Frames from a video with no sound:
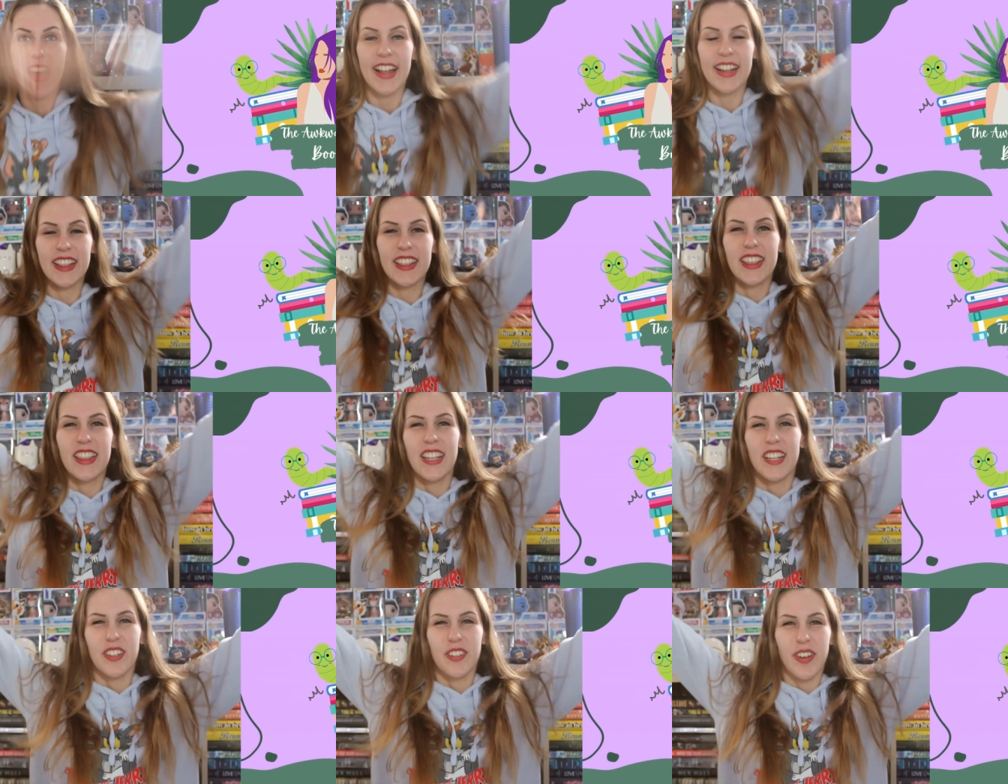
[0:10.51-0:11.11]

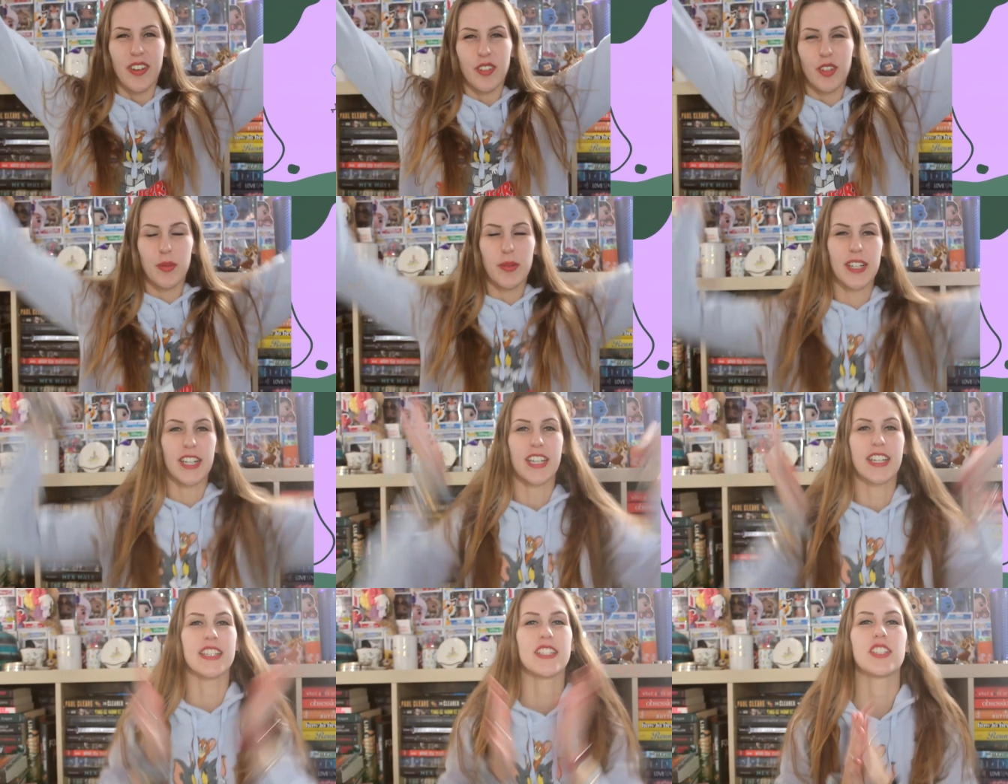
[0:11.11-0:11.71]
Hello
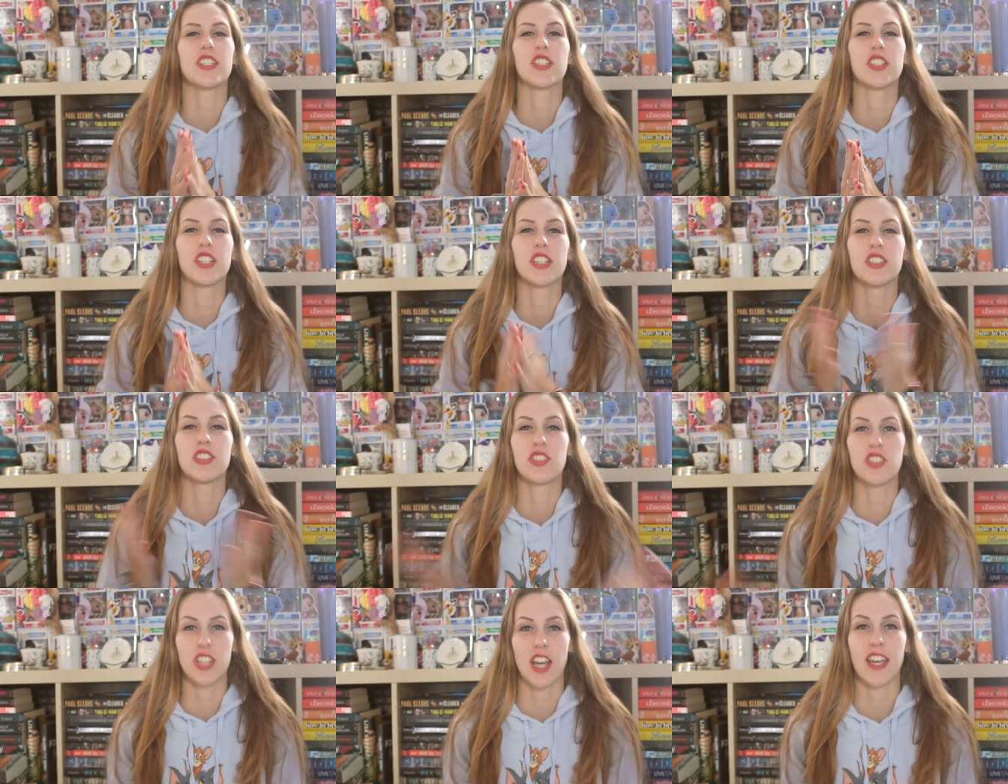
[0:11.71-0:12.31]
everybody, it's your
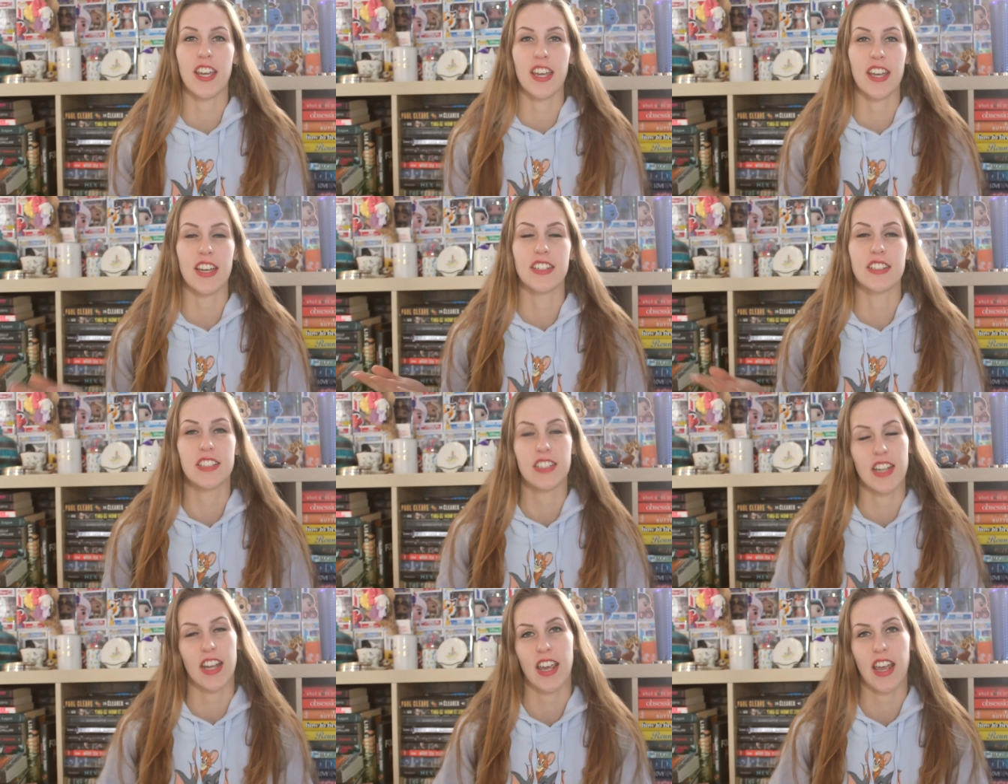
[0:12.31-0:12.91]
girl Jay,
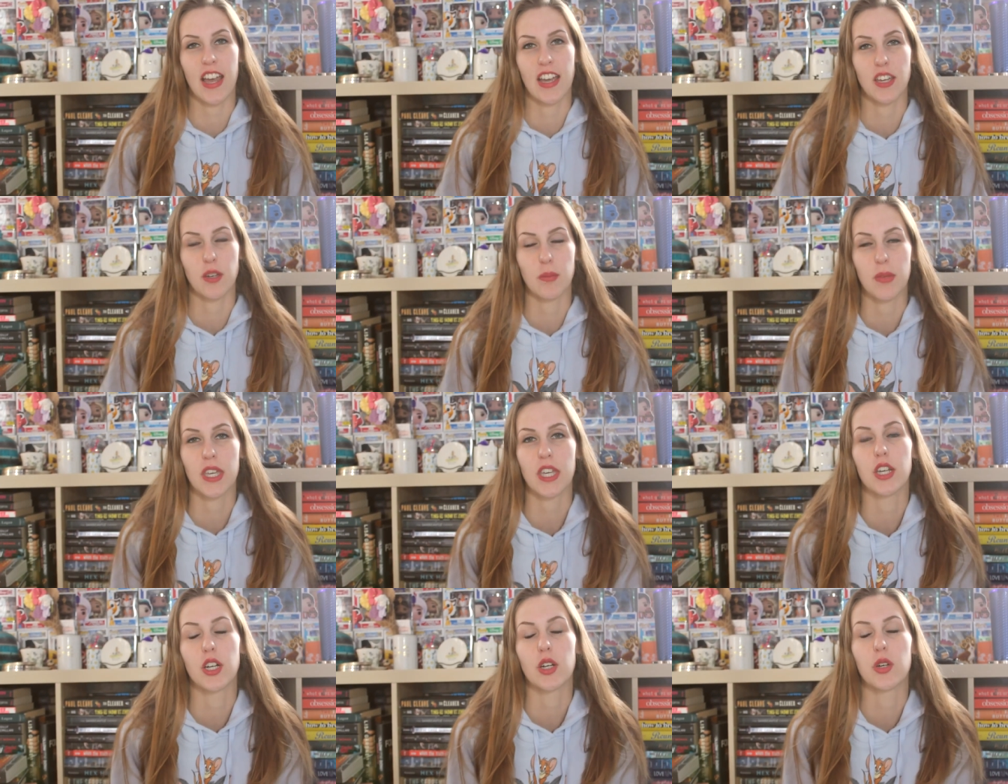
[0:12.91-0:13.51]
and today I am
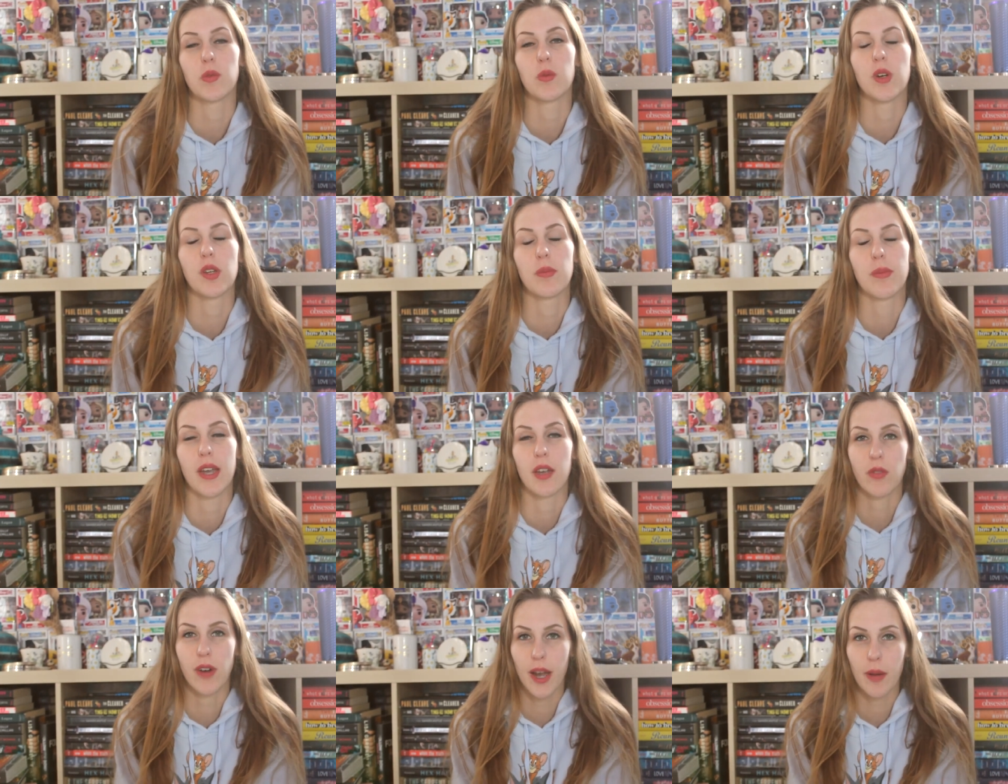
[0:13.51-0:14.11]
here with
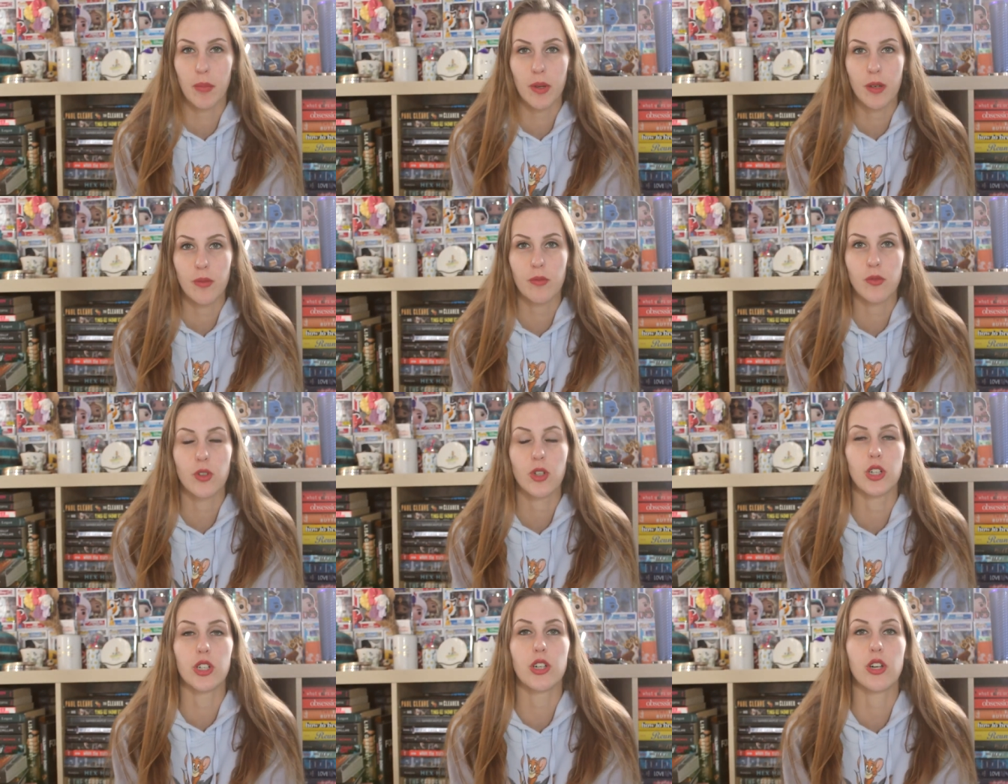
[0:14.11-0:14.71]
my wrap up
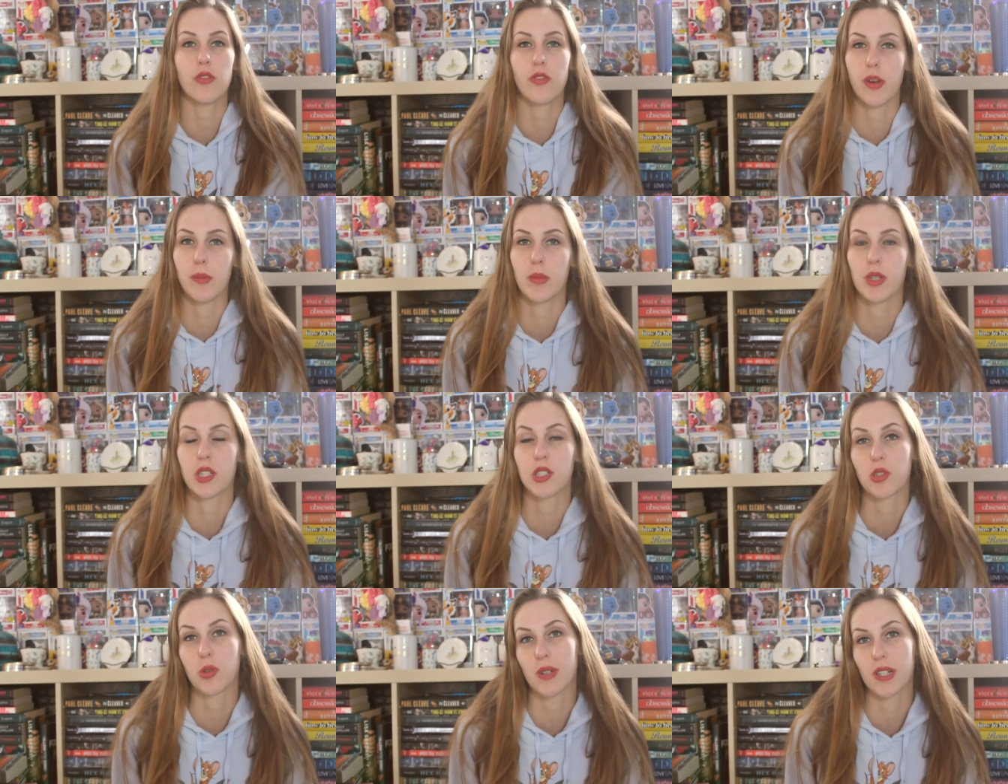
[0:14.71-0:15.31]
for
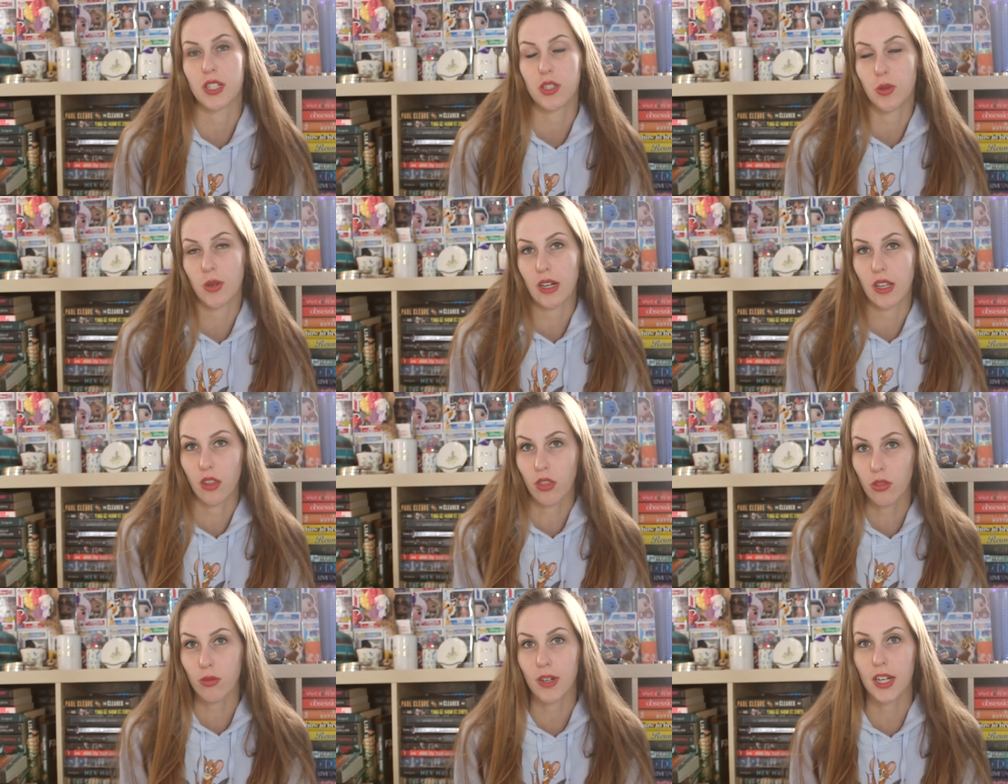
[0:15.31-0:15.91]
November
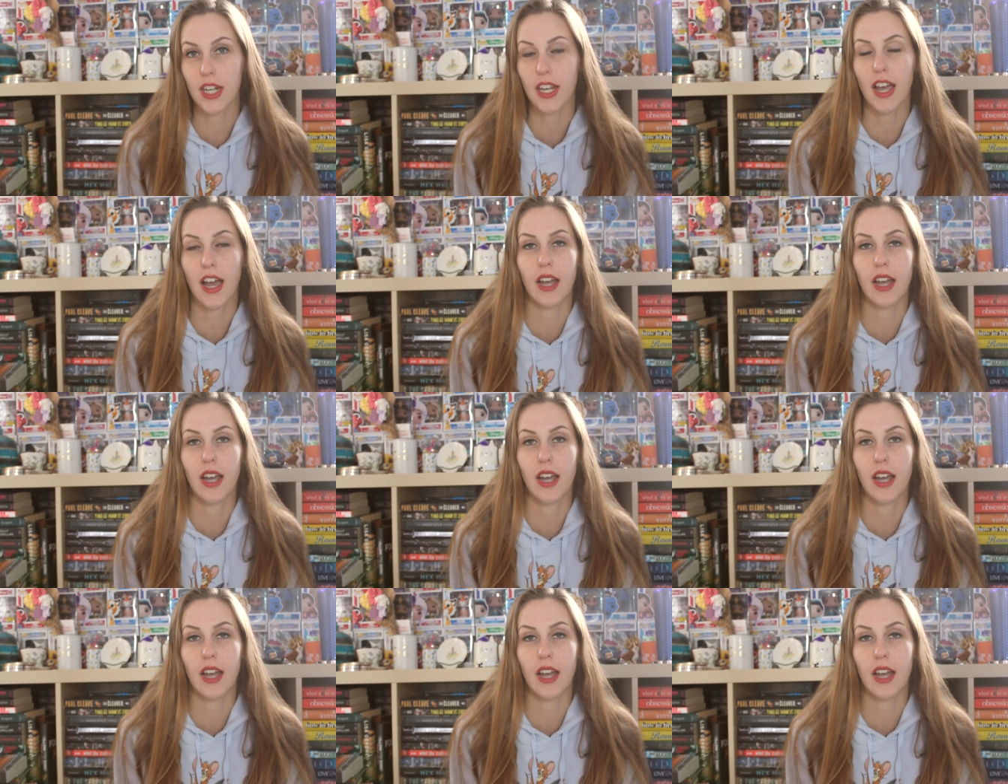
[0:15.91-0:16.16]
2023.